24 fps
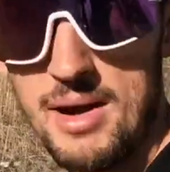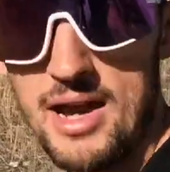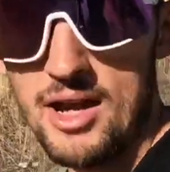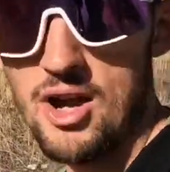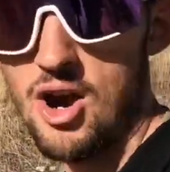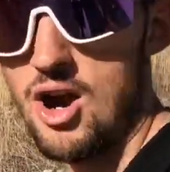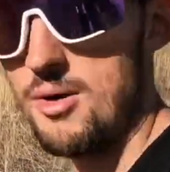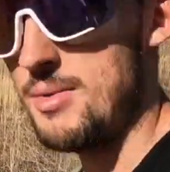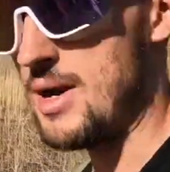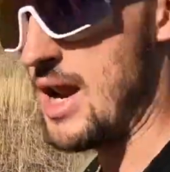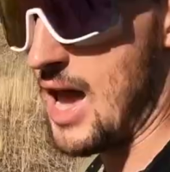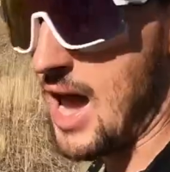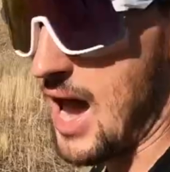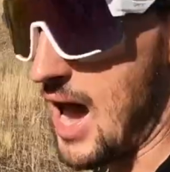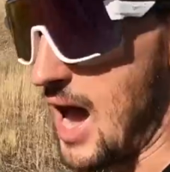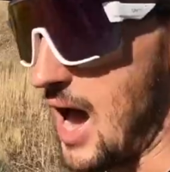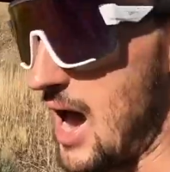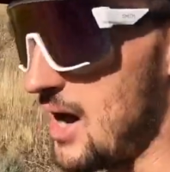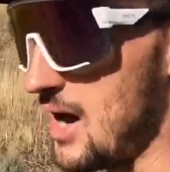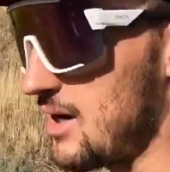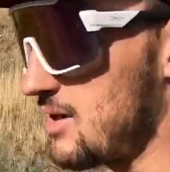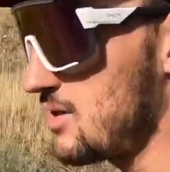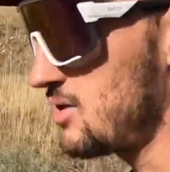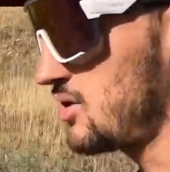bicarbonate
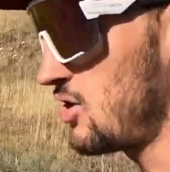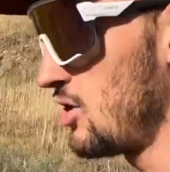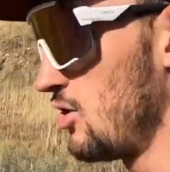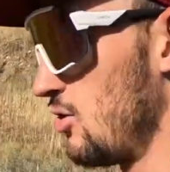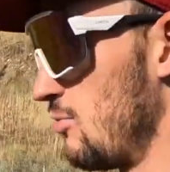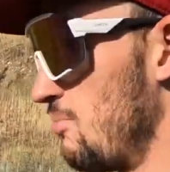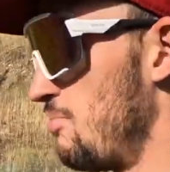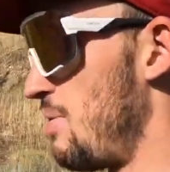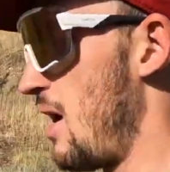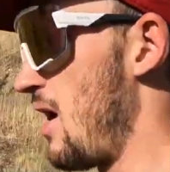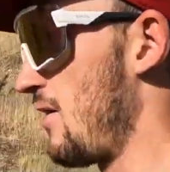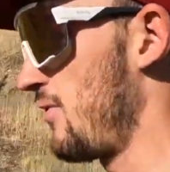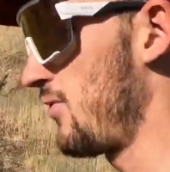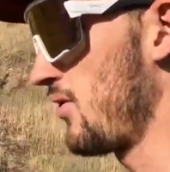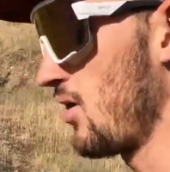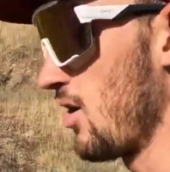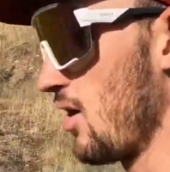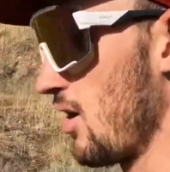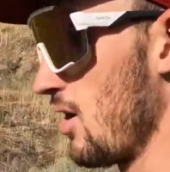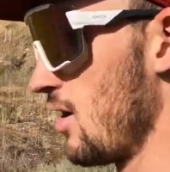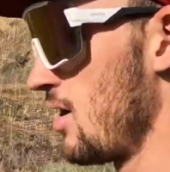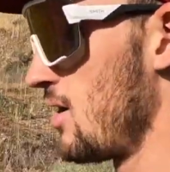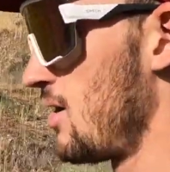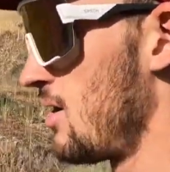acts to
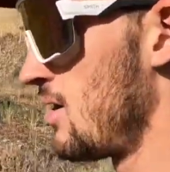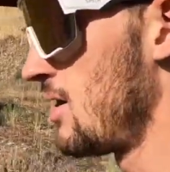buffer